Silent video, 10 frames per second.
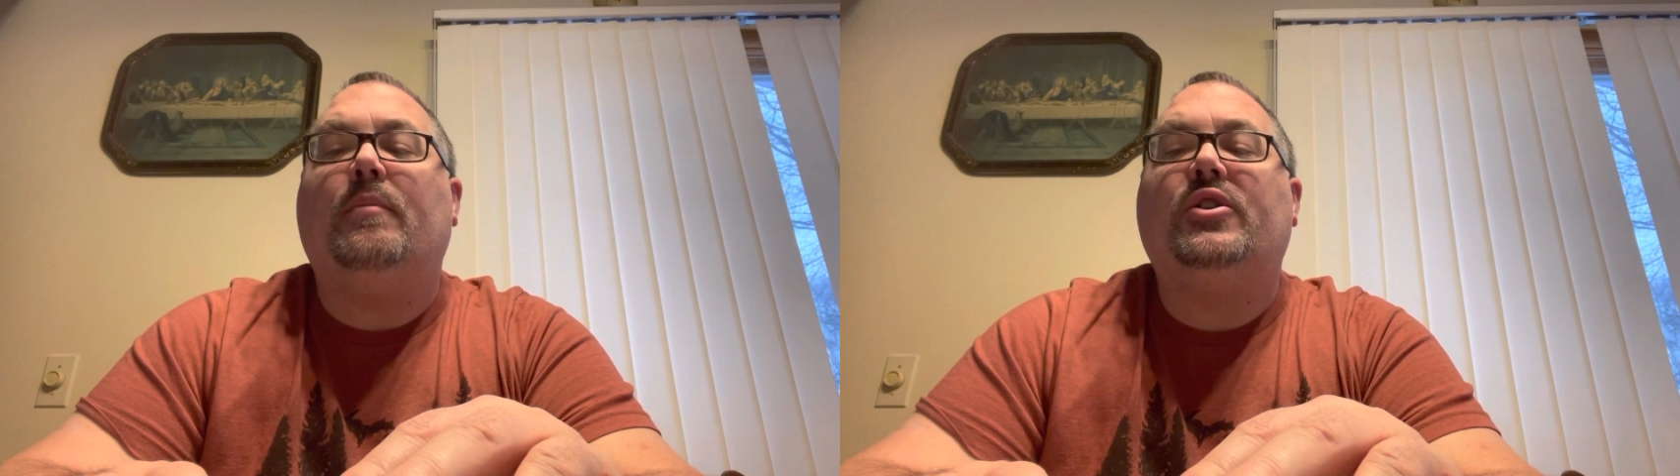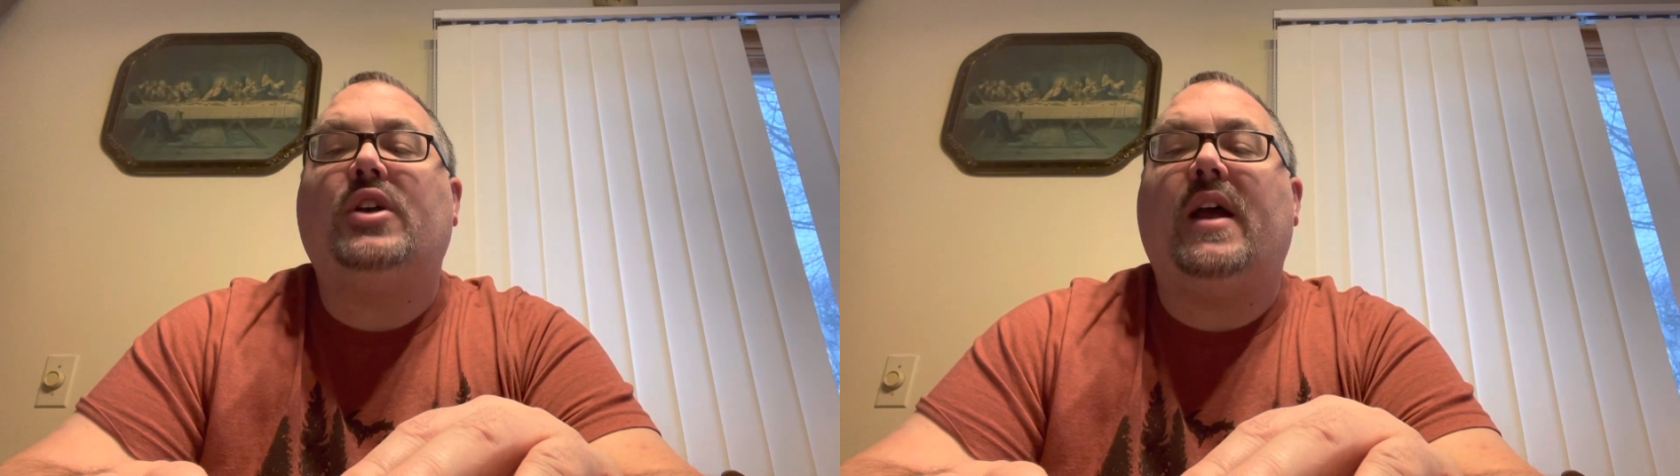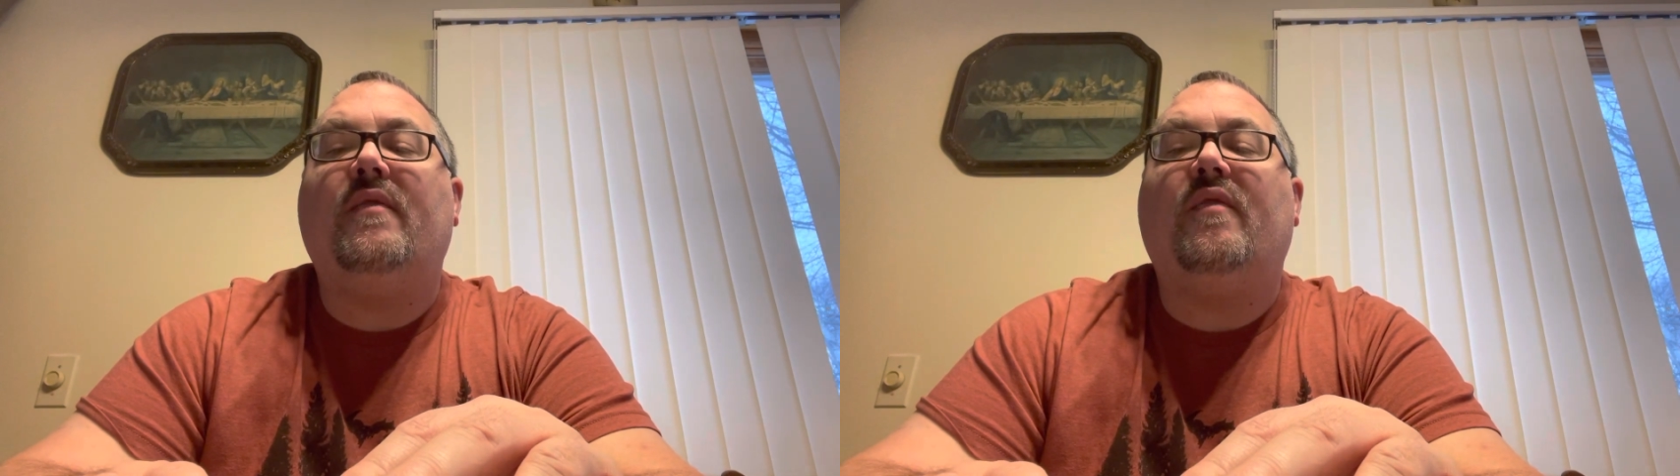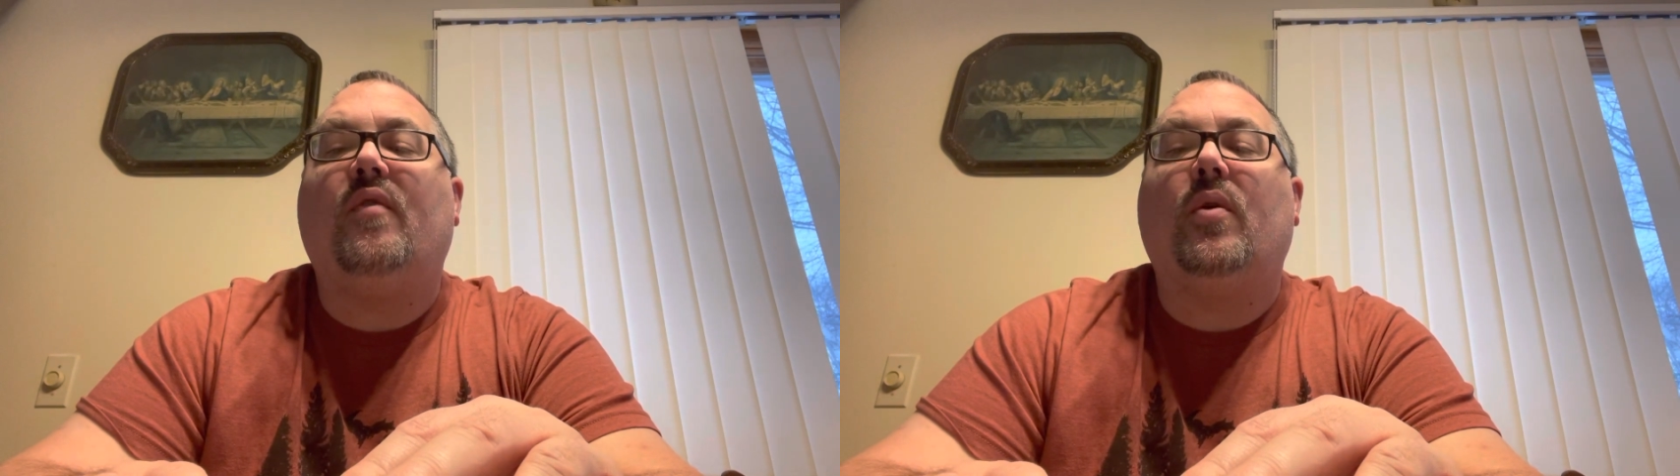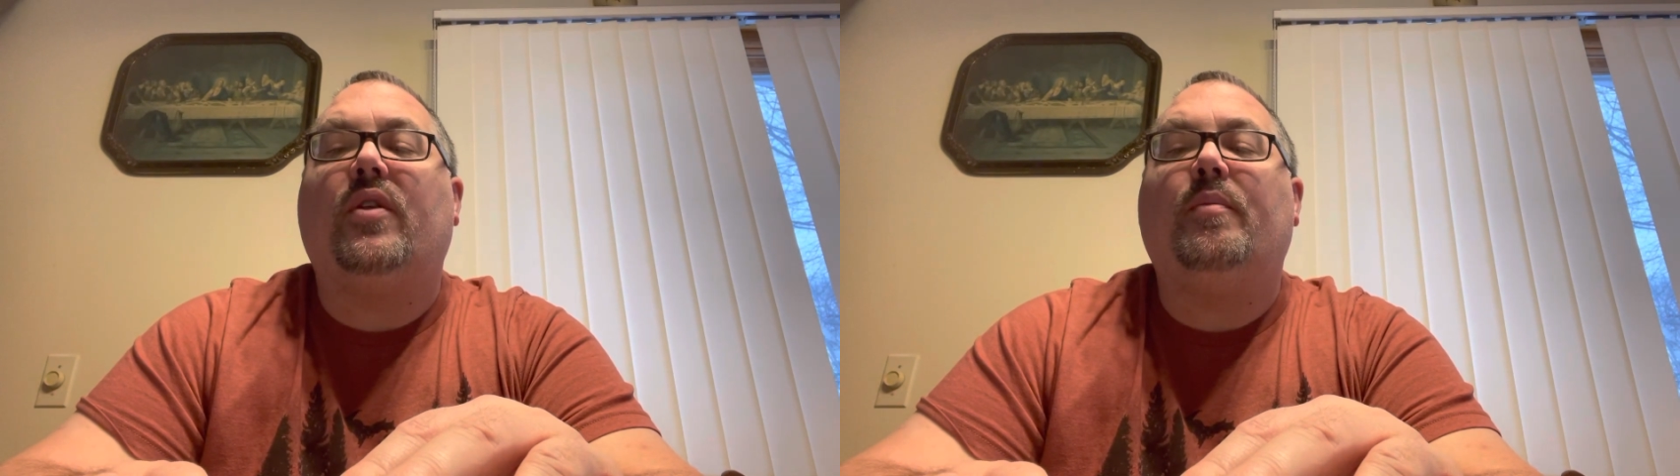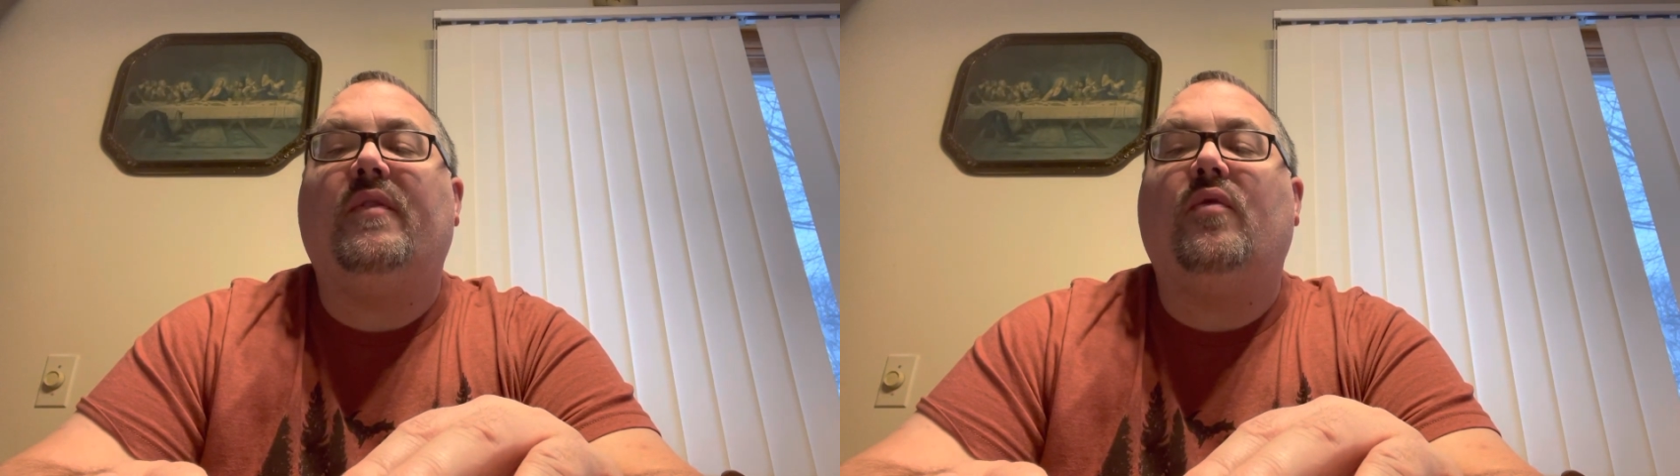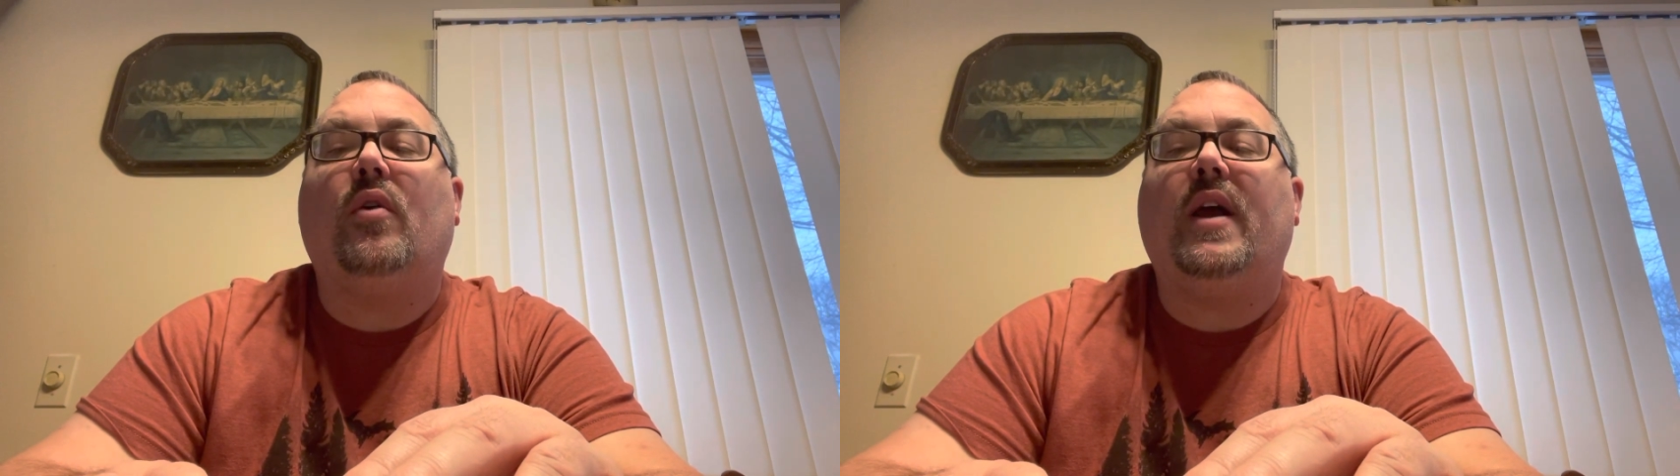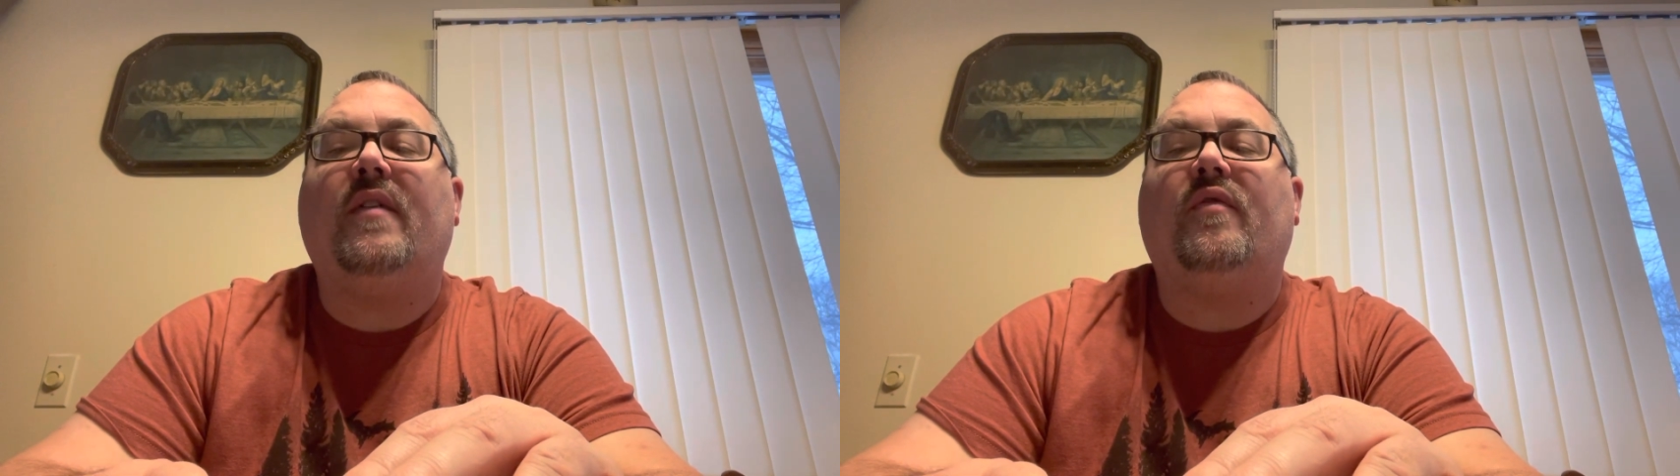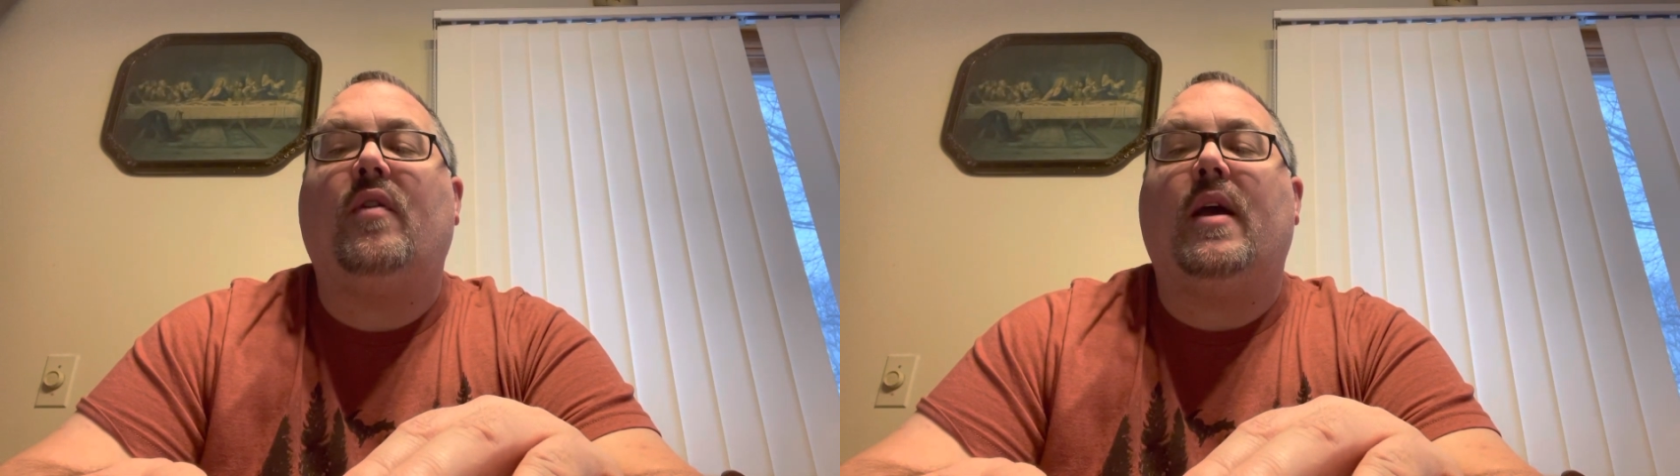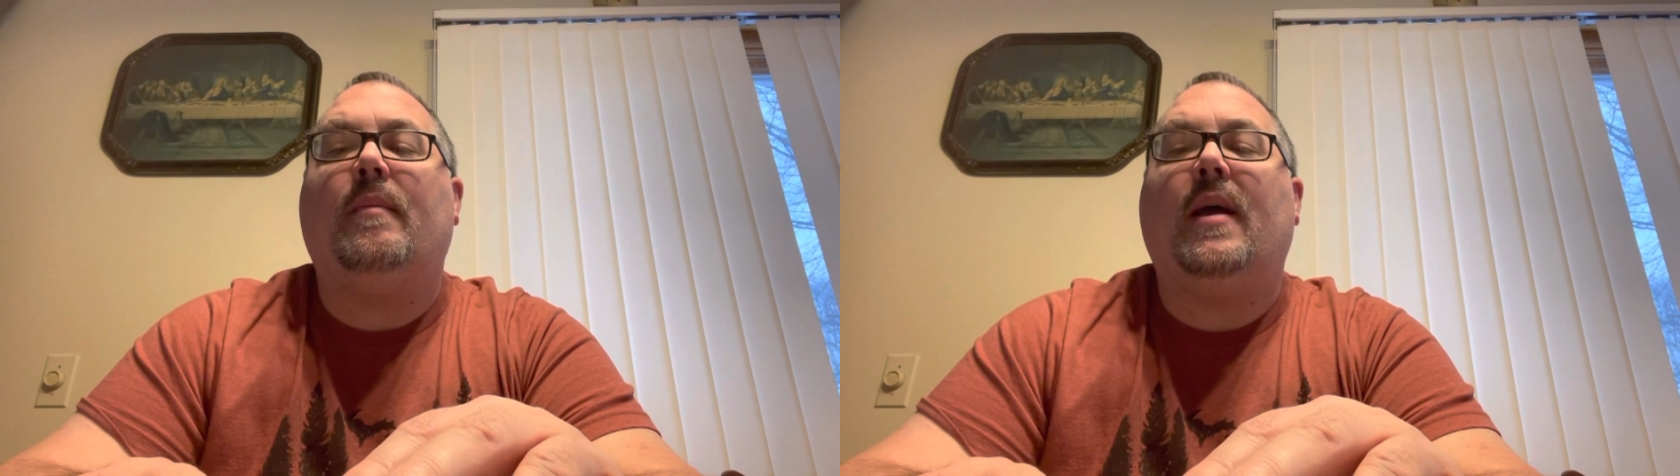shine forth before Ephraim